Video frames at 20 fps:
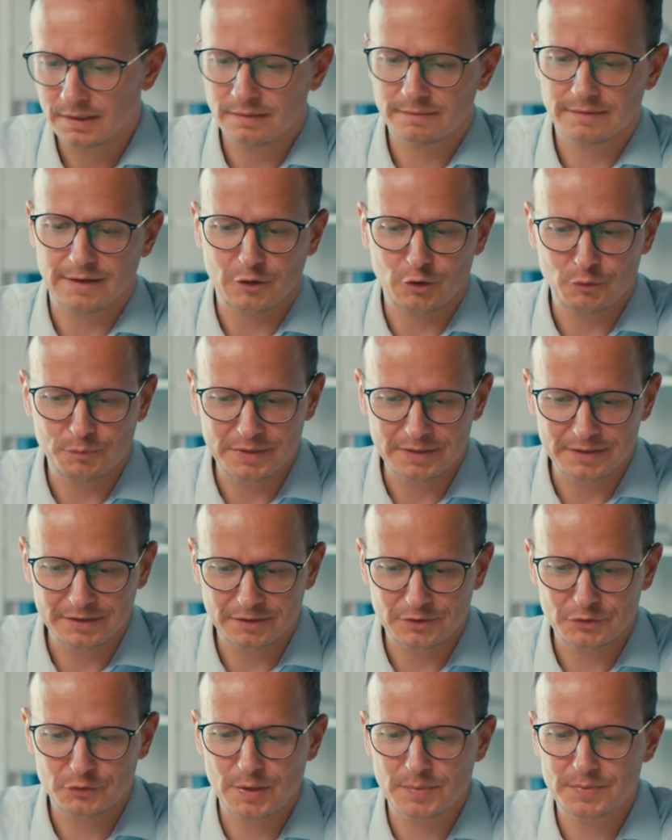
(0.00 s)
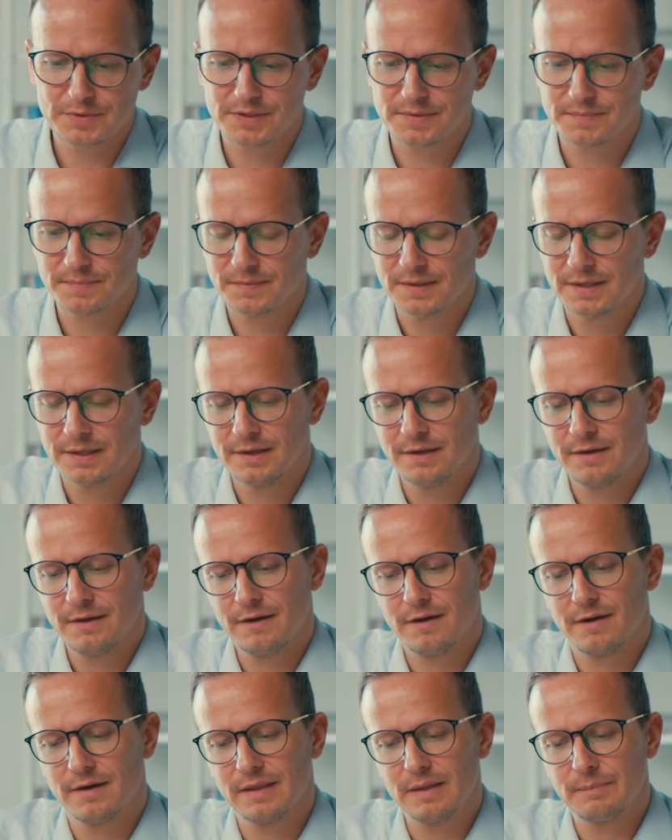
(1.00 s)
That could be the description.
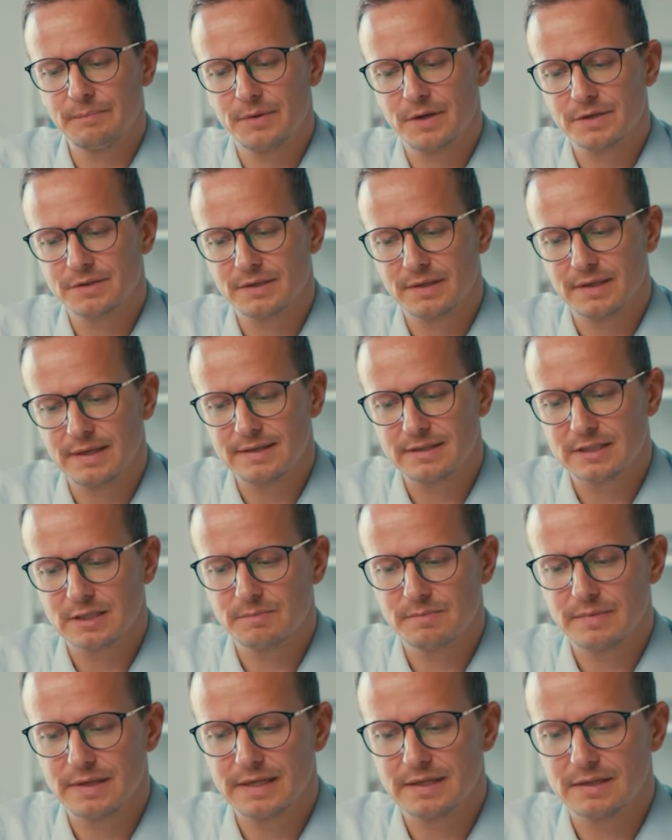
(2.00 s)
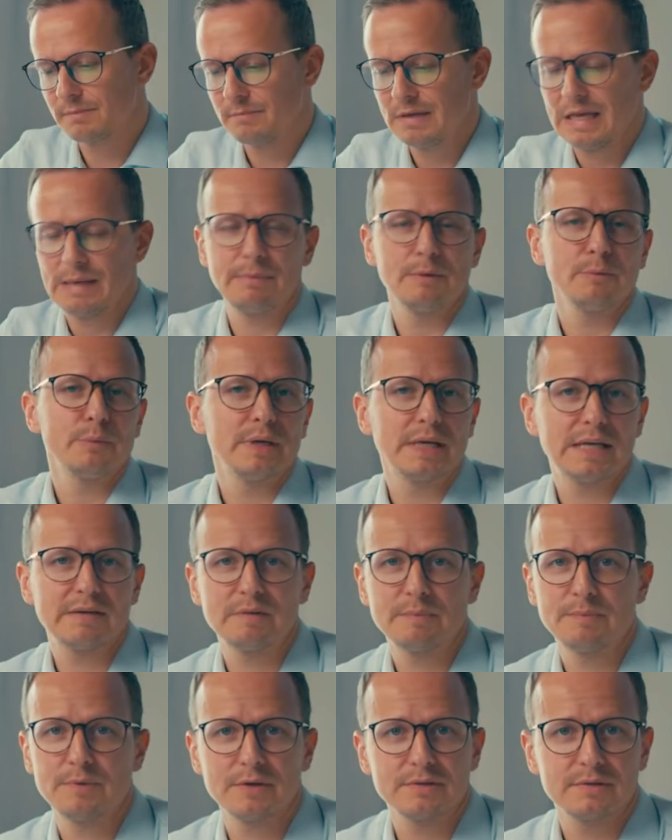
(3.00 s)
On the budget estimate, maybe we have
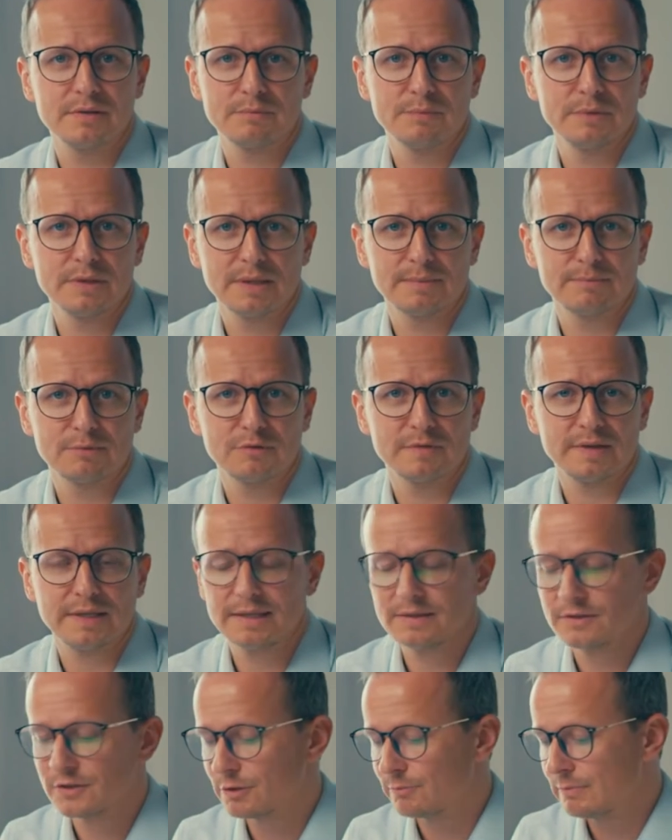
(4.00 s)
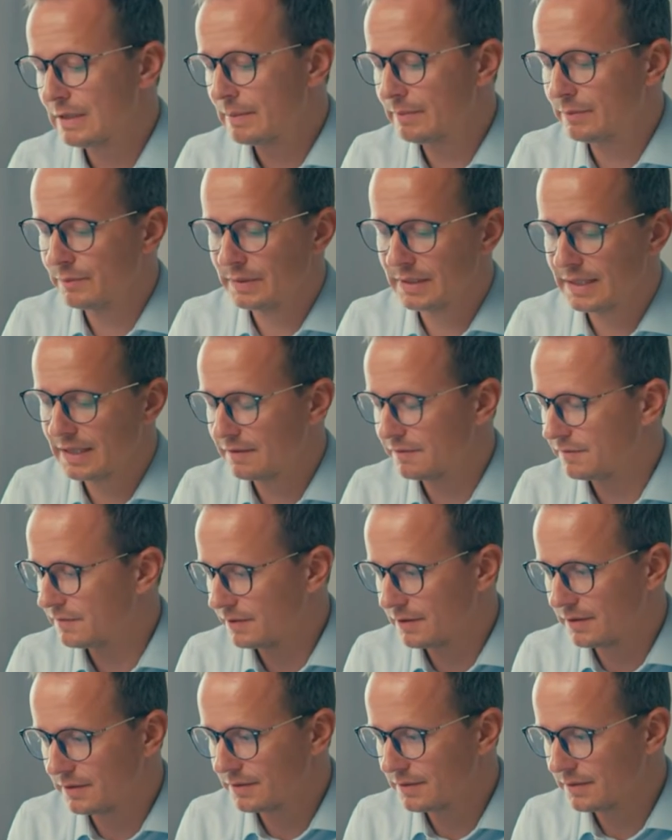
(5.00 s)
a budget we can provide. So maybe we have
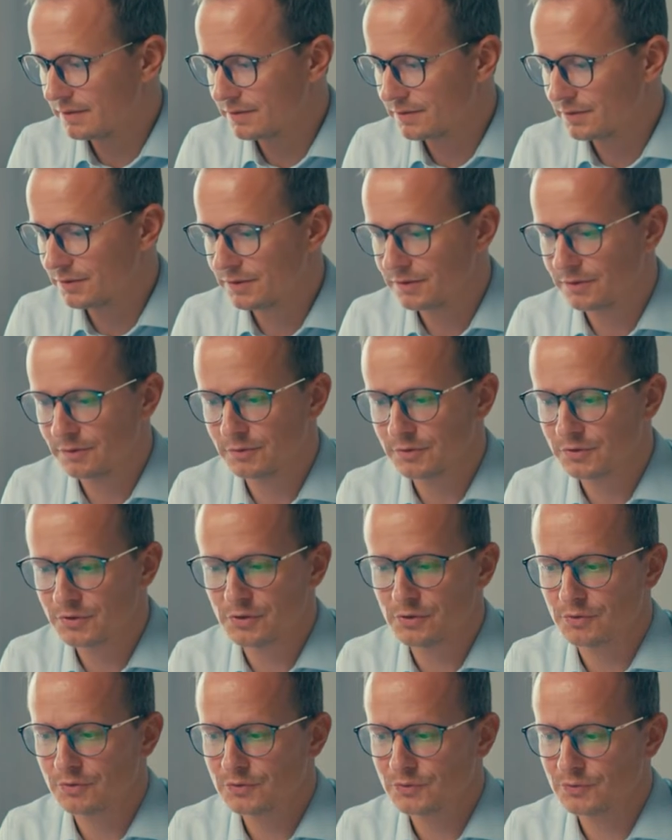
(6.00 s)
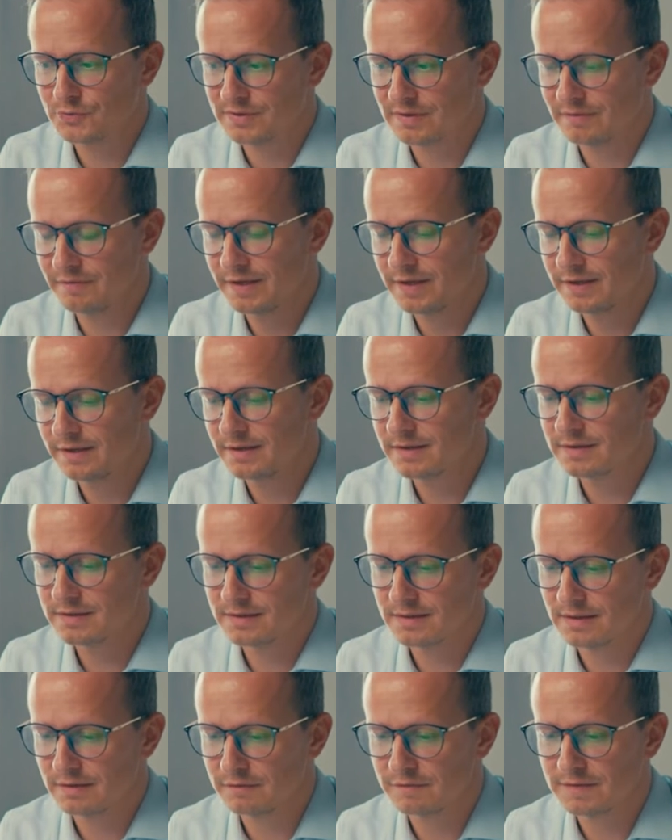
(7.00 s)
understood or talked to some
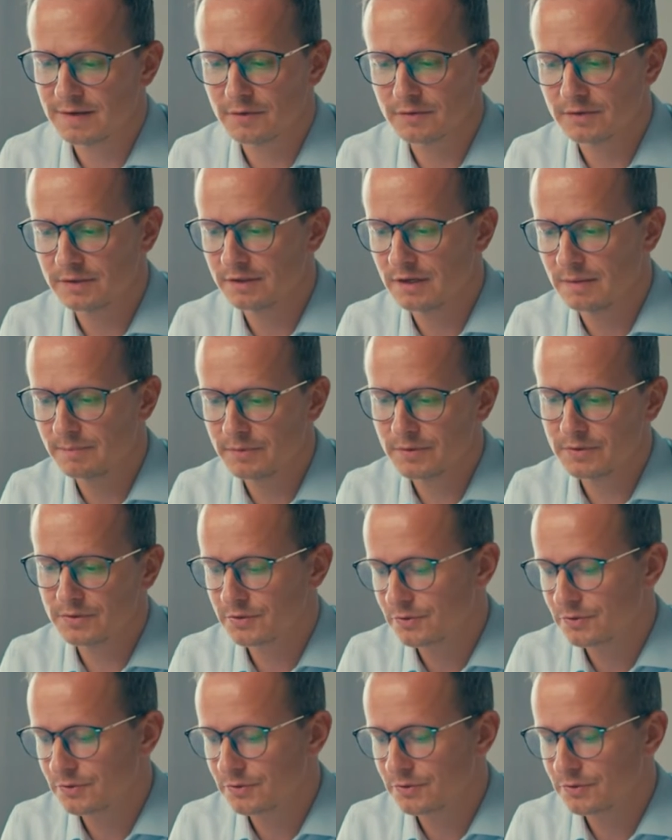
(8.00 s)
vendors and found a number.